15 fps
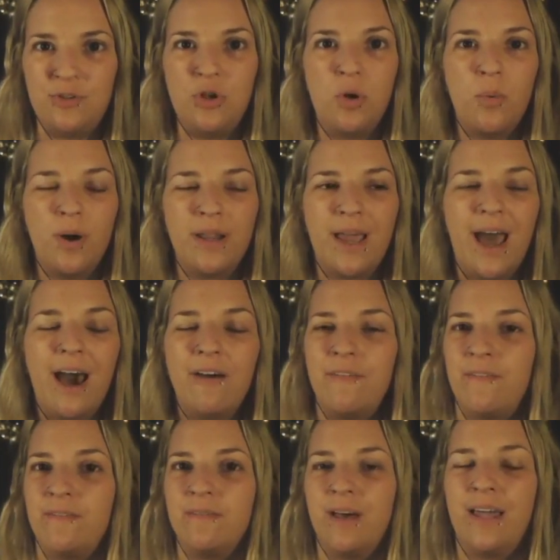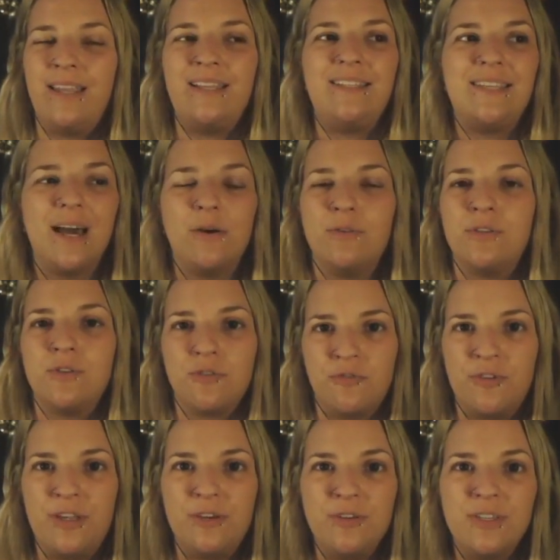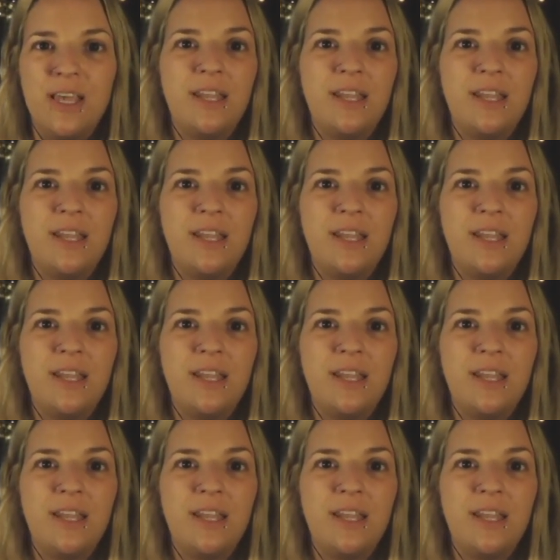You don't want to have any doubts or fears,